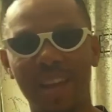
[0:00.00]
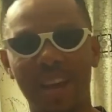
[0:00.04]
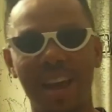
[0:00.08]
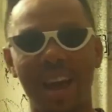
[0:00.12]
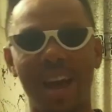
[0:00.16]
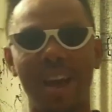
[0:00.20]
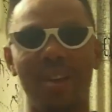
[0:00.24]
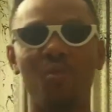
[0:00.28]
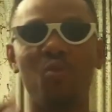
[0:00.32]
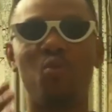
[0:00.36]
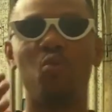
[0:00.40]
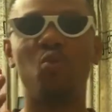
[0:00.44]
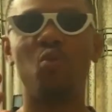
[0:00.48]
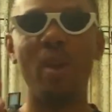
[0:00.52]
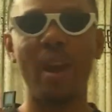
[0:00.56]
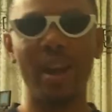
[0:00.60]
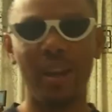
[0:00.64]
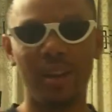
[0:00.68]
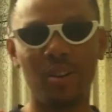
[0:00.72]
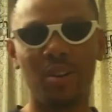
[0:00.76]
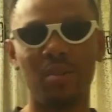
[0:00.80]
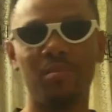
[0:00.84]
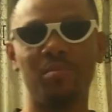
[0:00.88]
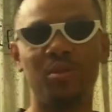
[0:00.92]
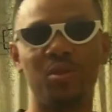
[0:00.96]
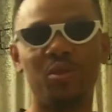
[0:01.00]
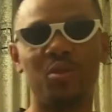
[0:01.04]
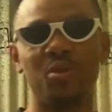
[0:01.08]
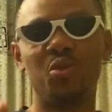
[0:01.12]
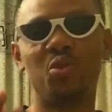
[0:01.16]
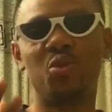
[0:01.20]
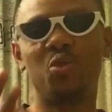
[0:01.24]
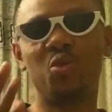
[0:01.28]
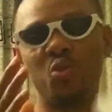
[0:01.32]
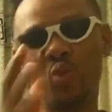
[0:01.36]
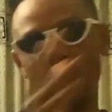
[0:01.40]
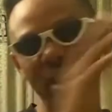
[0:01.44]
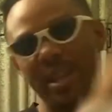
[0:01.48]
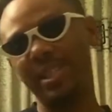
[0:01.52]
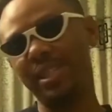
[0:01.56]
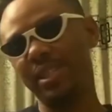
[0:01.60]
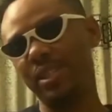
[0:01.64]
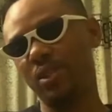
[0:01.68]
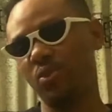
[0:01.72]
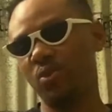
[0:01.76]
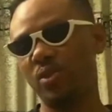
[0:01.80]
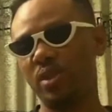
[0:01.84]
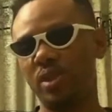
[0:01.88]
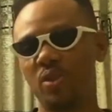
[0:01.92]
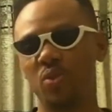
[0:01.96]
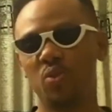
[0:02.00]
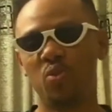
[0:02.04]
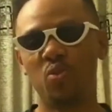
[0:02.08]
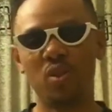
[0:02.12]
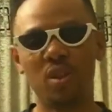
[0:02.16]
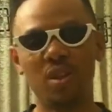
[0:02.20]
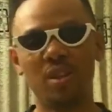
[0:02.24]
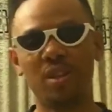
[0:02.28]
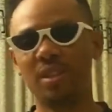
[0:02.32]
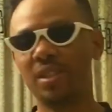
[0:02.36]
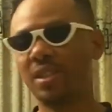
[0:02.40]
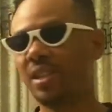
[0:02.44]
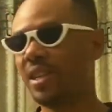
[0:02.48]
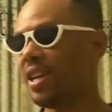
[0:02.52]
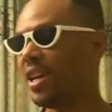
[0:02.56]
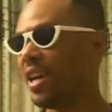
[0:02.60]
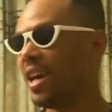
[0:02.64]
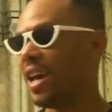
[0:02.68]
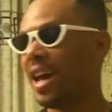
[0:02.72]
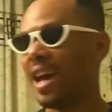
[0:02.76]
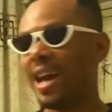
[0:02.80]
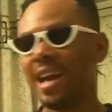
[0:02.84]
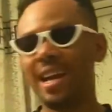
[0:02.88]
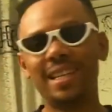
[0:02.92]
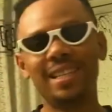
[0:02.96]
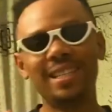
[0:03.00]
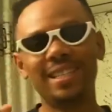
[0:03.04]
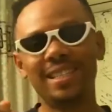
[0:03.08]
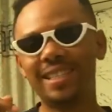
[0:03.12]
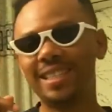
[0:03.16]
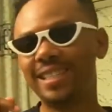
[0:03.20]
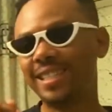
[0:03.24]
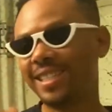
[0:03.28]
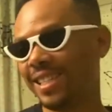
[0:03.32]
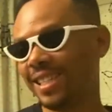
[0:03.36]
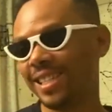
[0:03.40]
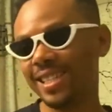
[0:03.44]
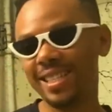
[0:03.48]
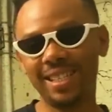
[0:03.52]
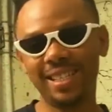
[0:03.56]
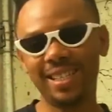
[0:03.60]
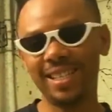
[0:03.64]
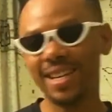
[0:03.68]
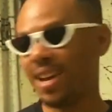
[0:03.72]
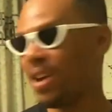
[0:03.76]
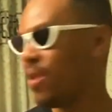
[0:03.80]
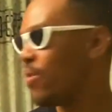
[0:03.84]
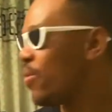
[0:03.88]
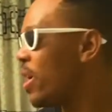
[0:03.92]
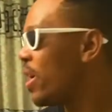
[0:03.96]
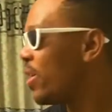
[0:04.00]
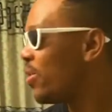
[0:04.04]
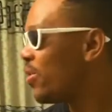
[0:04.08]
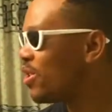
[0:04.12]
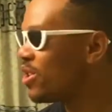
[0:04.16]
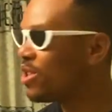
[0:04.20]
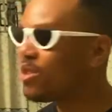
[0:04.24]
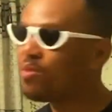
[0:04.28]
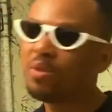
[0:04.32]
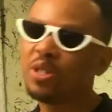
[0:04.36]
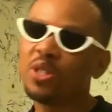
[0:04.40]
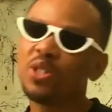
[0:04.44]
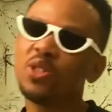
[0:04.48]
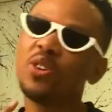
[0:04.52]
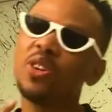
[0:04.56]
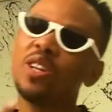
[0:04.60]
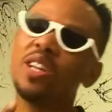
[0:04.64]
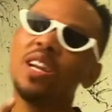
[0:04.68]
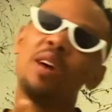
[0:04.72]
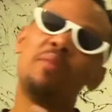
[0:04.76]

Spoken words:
and welcome to 2021. And this year we are going to be talking